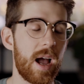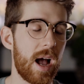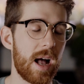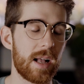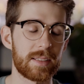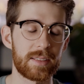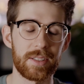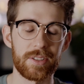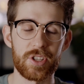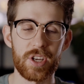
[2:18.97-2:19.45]

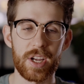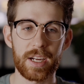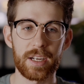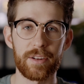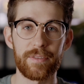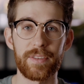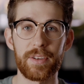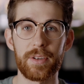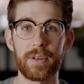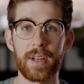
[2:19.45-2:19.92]
I'll still check in
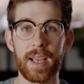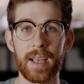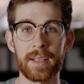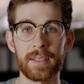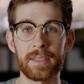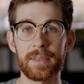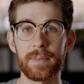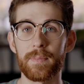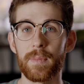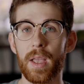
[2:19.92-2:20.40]
a few
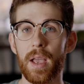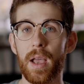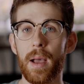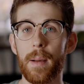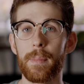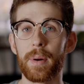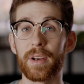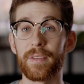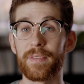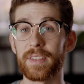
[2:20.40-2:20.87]
days.
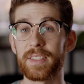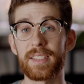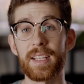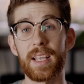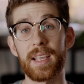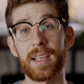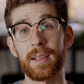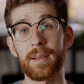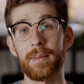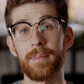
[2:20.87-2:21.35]
But if it's
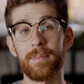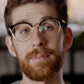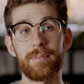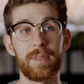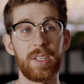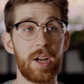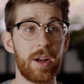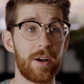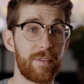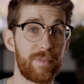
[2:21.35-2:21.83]
saying,
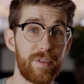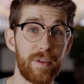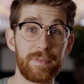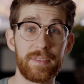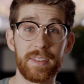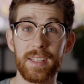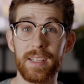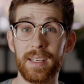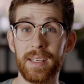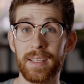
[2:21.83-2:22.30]

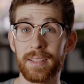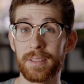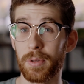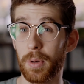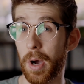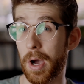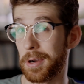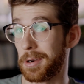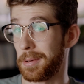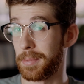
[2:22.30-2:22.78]
50 to
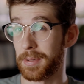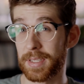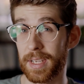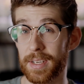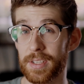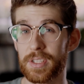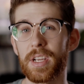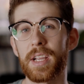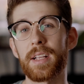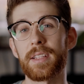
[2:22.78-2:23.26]

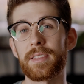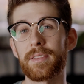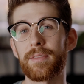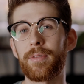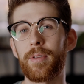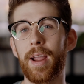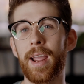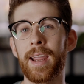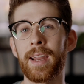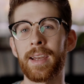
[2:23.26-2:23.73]
100% chance of
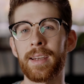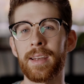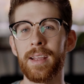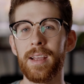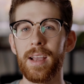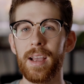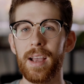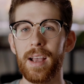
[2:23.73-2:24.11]
rain,